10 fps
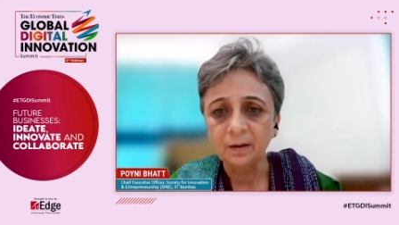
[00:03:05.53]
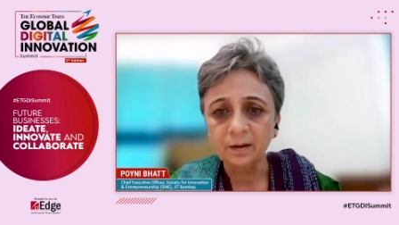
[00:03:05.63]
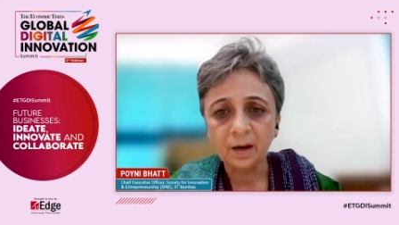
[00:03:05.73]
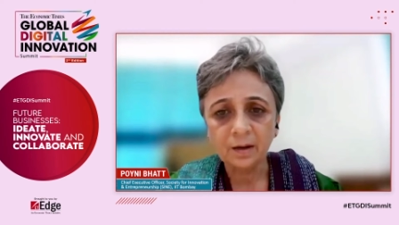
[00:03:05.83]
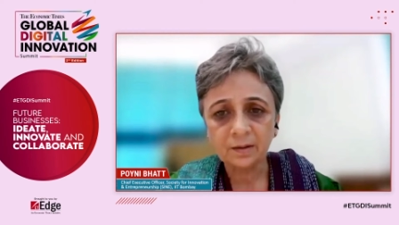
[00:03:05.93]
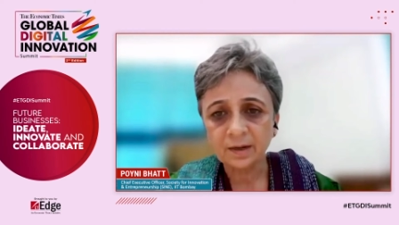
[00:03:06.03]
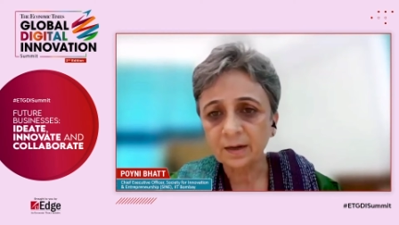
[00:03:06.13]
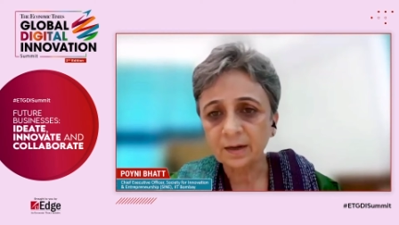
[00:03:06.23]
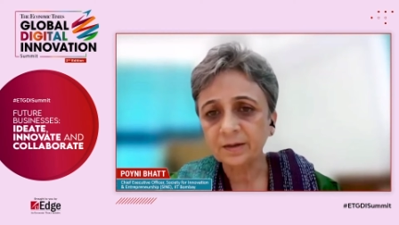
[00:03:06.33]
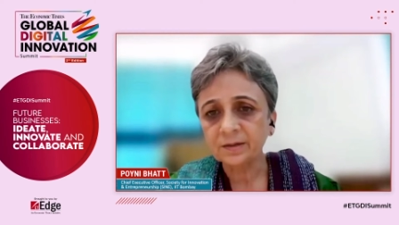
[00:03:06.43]
Young
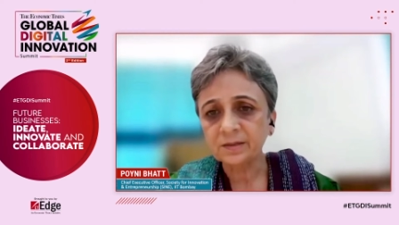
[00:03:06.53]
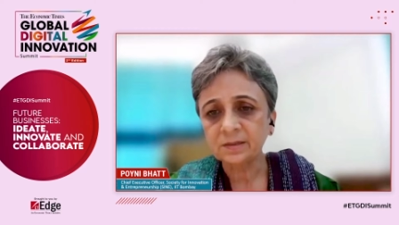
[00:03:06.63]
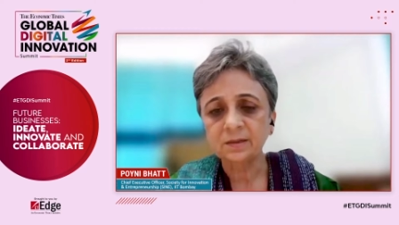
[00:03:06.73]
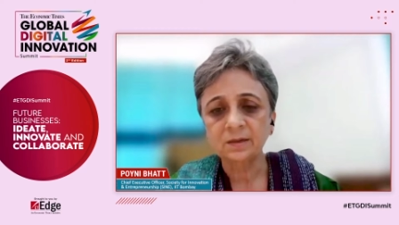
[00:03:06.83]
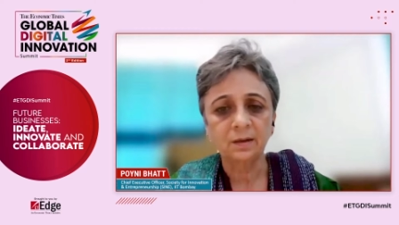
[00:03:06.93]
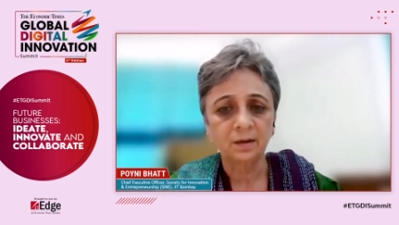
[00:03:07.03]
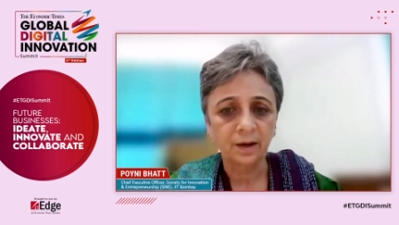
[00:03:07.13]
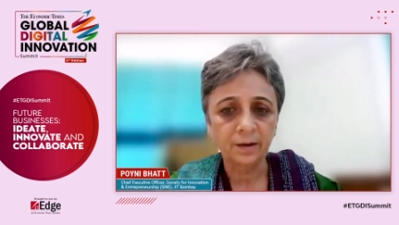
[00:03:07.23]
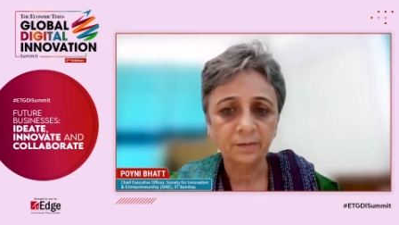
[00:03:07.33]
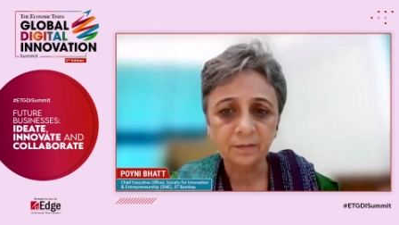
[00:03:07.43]
talents
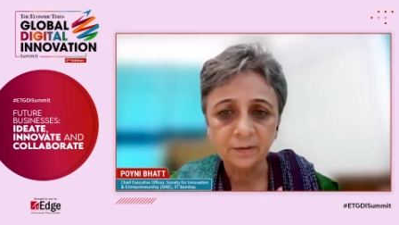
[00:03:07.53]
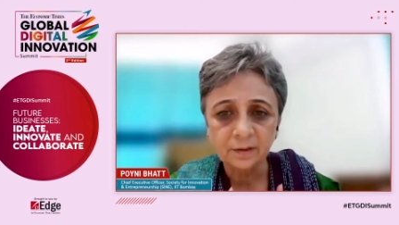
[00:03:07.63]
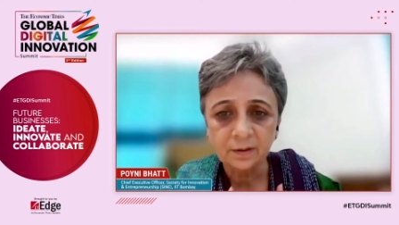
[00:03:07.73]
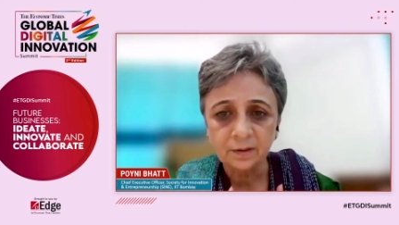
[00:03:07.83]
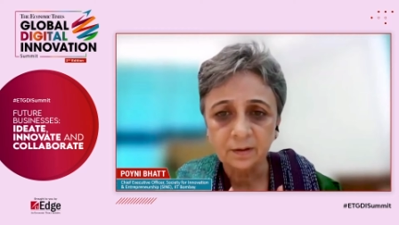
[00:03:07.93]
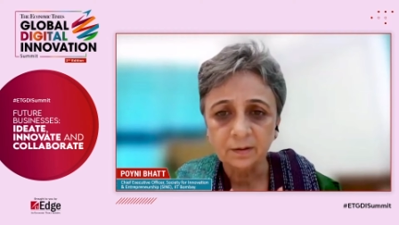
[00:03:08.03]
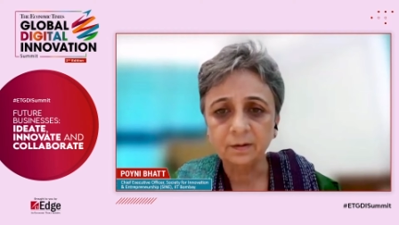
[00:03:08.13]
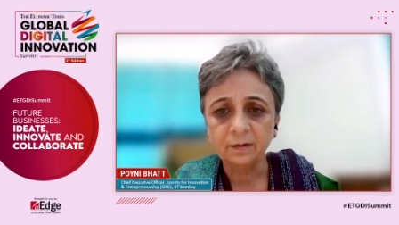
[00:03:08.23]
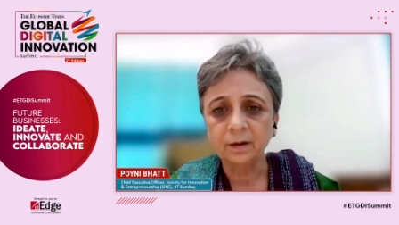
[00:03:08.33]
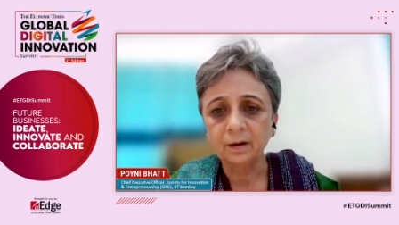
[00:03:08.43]
and
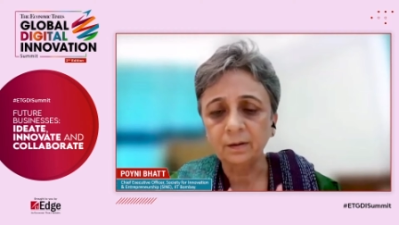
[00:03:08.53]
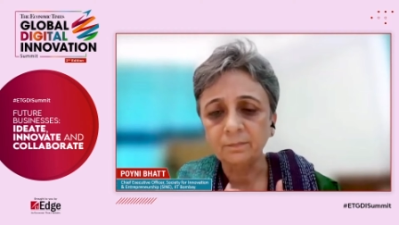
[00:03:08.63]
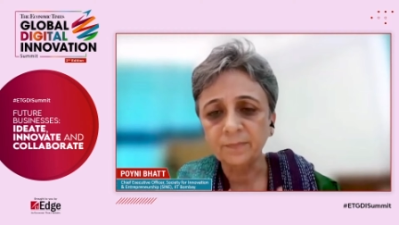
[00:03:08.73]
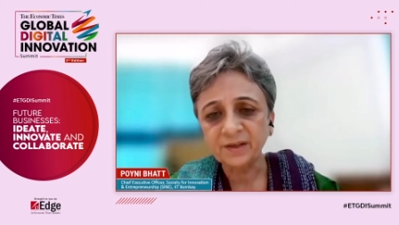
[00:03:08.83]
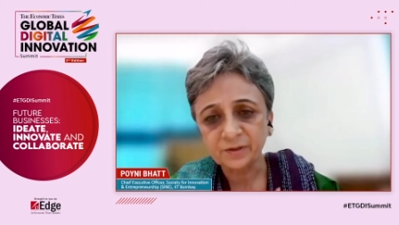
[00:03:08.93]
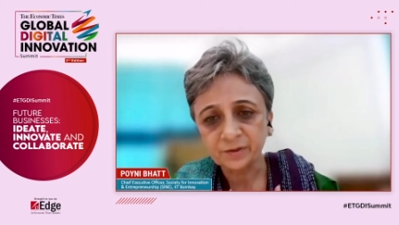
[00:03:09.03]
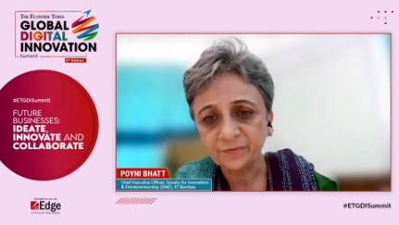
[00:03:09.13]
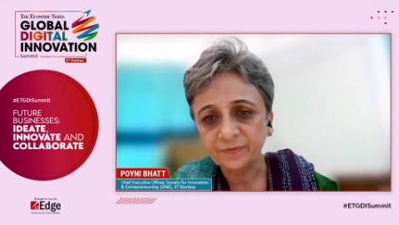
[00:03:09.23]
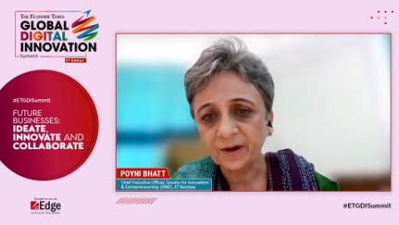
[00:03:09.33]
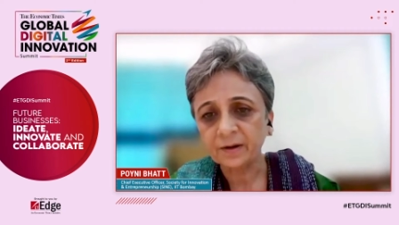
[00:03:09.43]
uh, mature
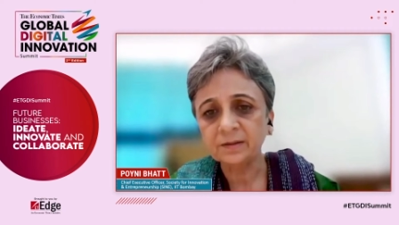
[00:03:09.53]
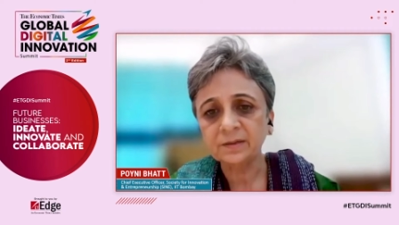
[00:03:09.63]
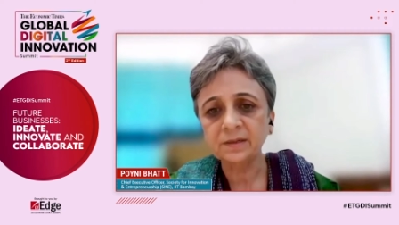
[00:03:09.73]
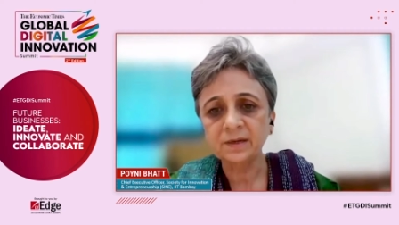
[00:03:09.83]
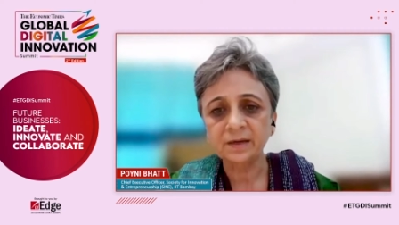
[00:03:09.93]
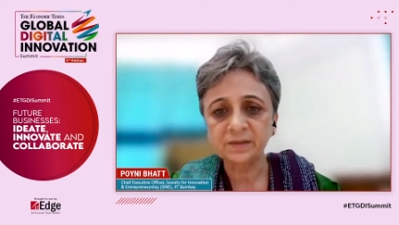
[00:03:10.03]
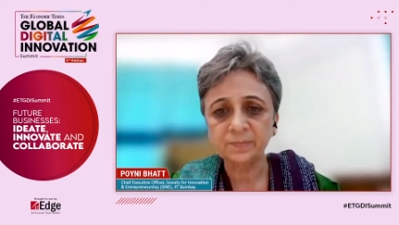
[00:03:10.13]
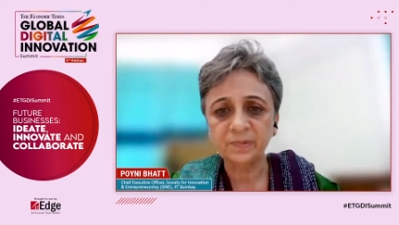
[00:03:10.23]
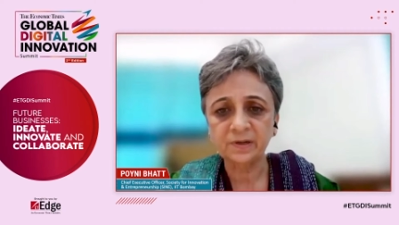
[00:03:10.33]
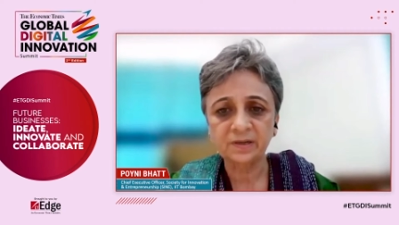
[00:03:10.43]
faculty
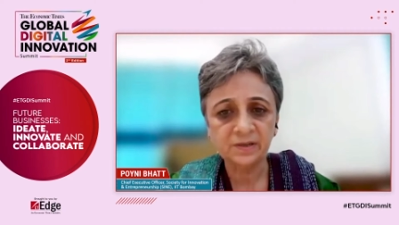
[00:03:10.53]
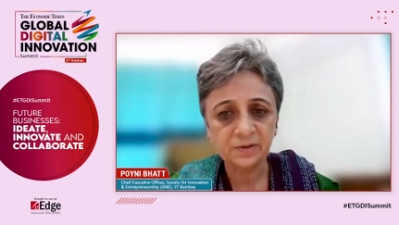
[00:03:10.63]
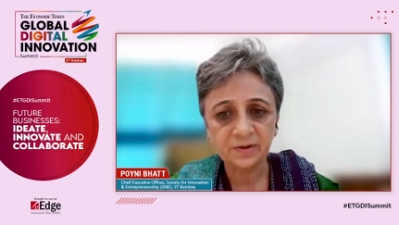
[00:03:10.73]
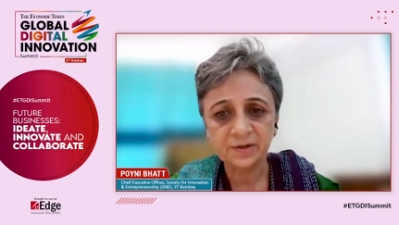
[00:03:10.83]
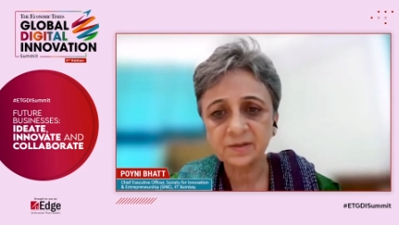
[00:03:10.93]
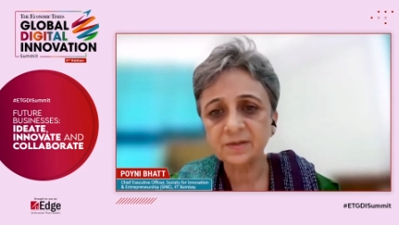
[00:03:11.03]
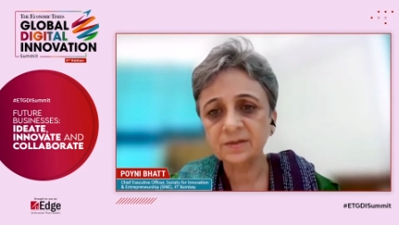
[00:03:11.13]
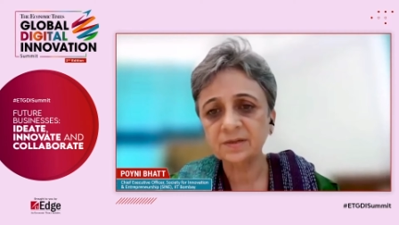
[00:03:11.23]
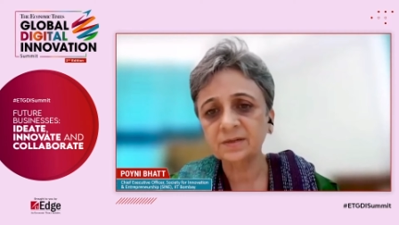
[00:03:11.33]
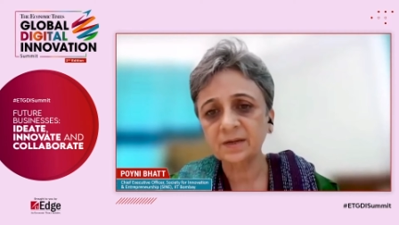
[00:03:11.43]
expertise or
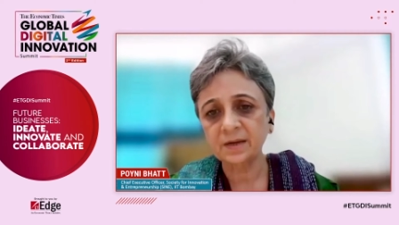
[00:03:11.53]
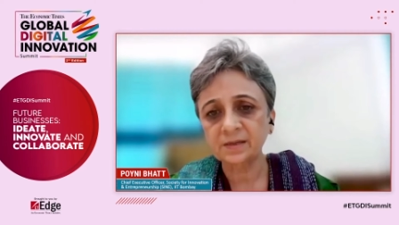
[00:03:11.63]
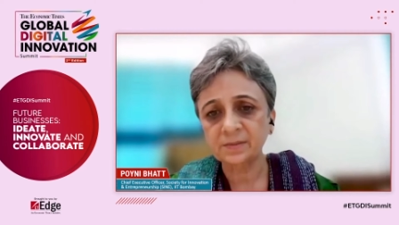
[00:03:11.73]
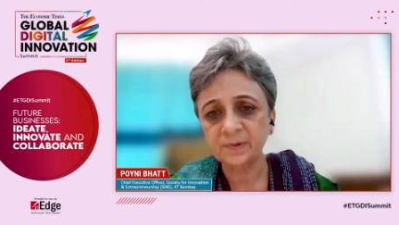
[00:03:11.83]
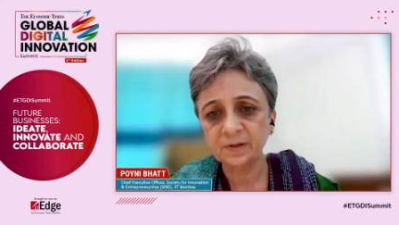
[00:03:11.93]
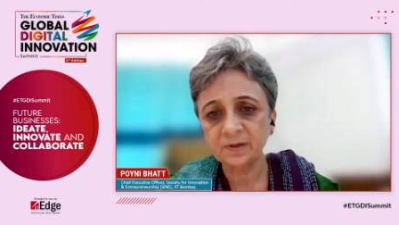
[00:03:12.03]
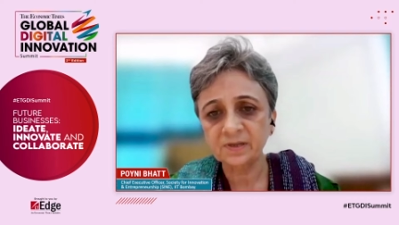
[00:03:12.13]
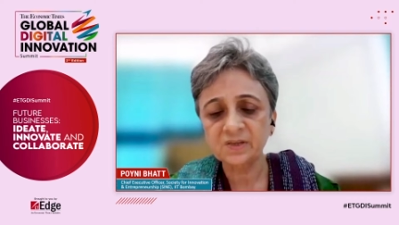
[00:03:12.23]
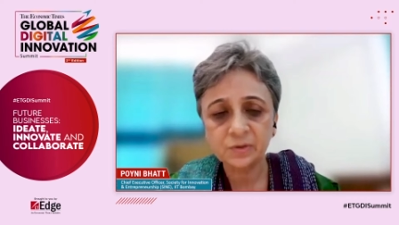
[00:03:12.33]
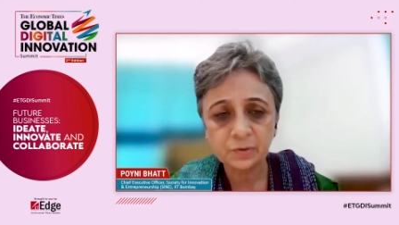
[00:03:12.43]
researchers
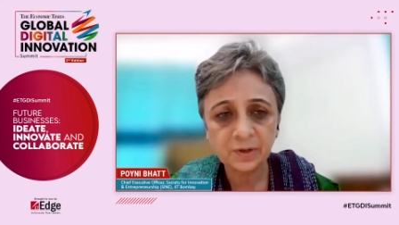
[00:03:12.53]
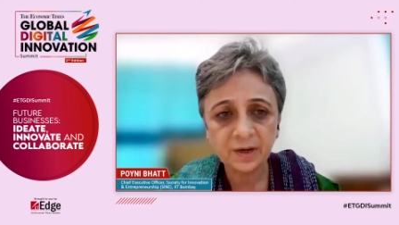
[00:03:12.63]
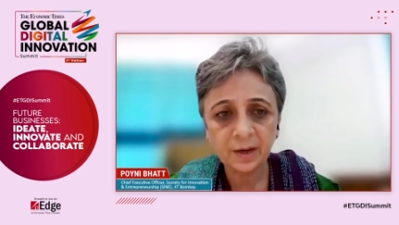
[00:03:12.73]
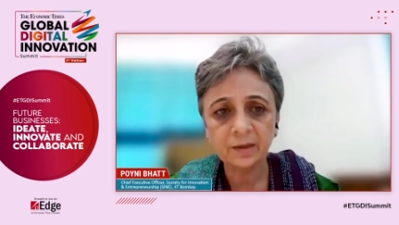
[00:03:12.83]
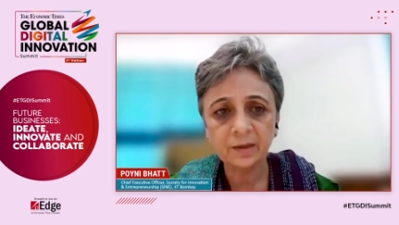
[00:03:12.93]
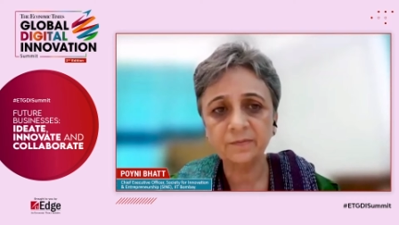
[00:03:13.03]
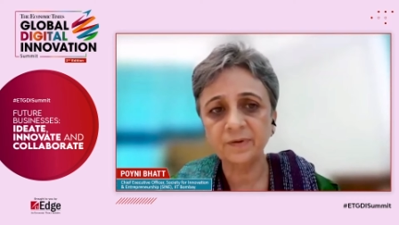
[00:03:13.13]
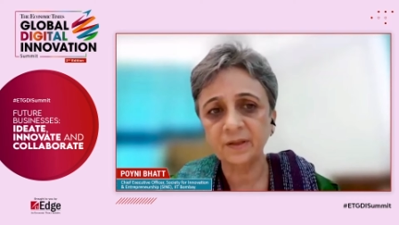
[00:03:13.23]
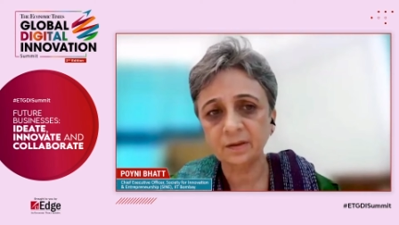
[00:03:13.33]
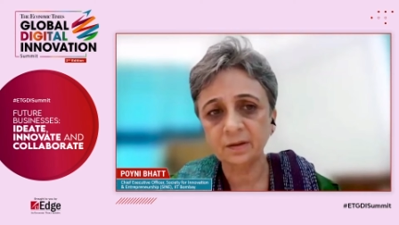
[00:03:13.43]
expertise together
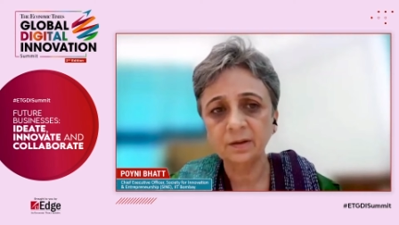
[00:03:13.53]
with